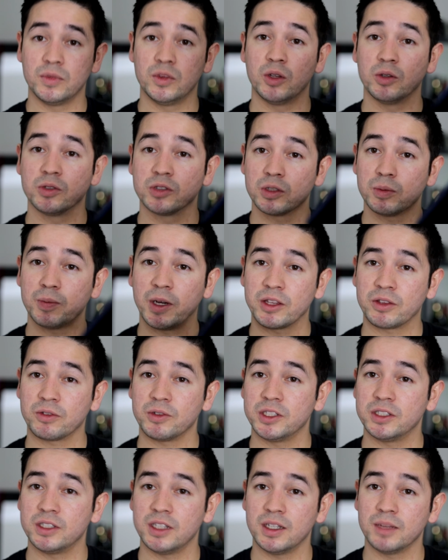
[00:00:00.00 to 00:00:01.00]
those are my
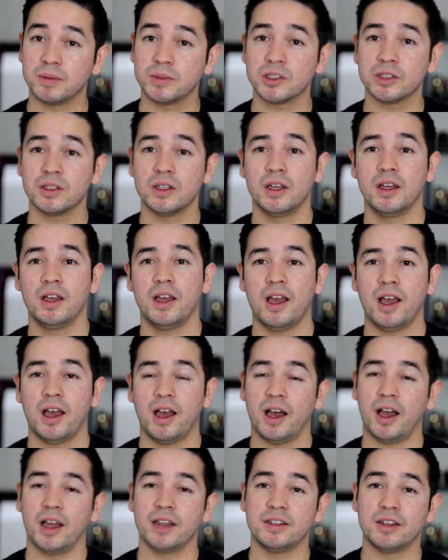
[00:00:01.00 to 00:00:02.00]
3 tips.
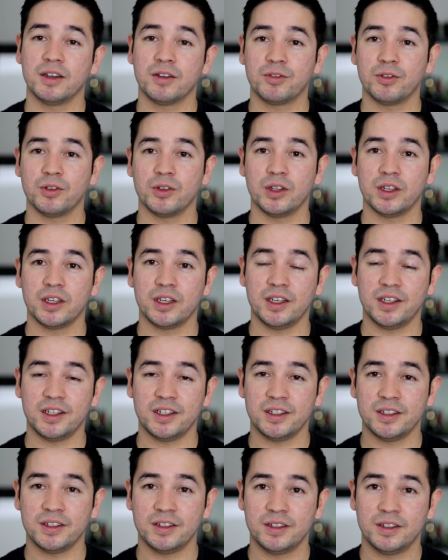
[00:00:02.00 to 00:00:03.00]
I
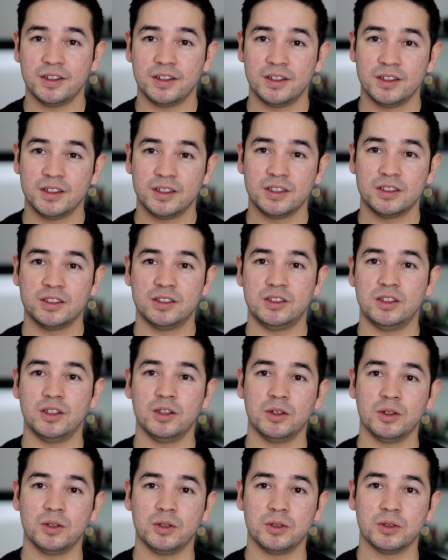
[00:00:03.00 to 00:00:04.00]
definitely
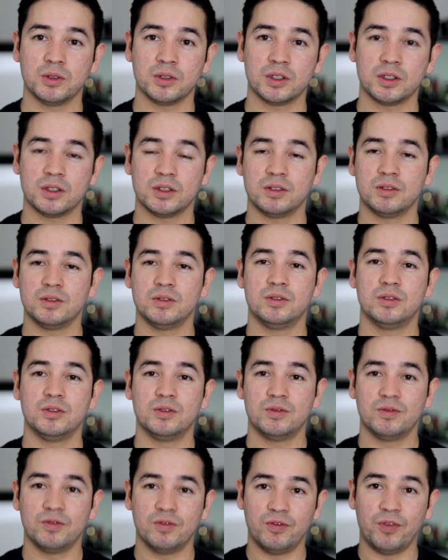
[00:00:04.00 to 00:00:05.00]
still
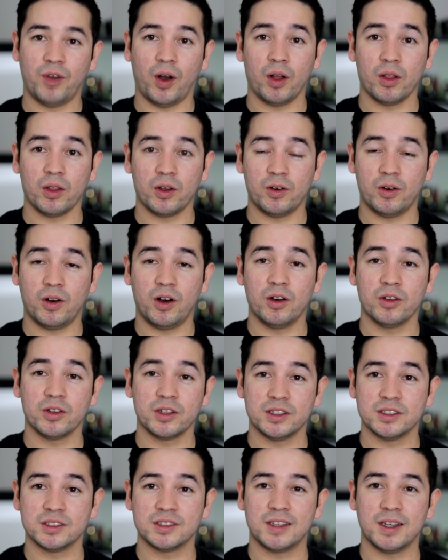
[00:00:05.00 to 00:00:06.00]
follow all
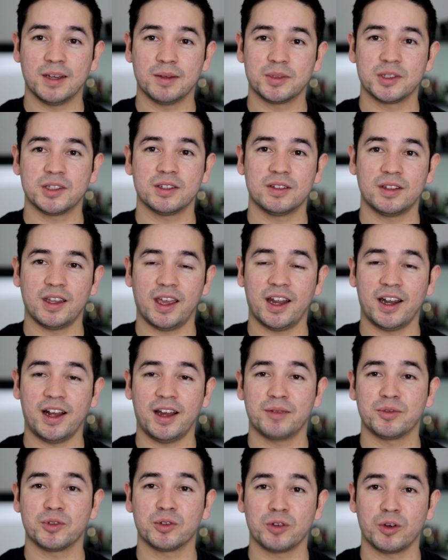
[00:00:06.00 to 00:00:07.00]
these tips, and I
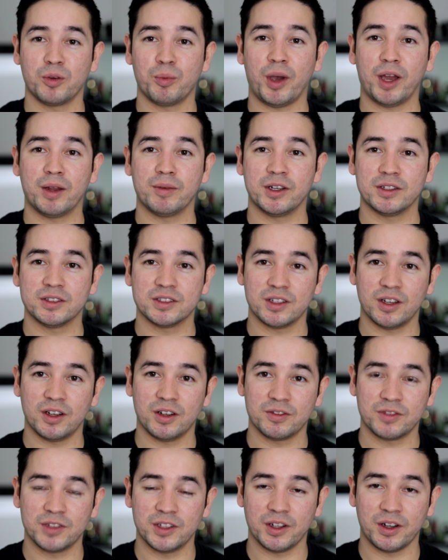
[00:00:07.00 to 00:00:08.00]
have to remind
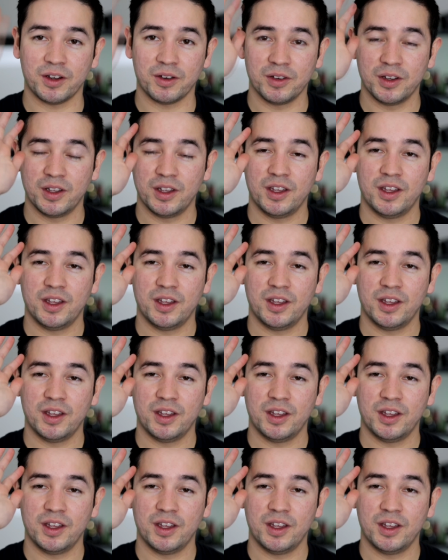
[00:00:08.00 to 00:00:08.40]
myself, you know,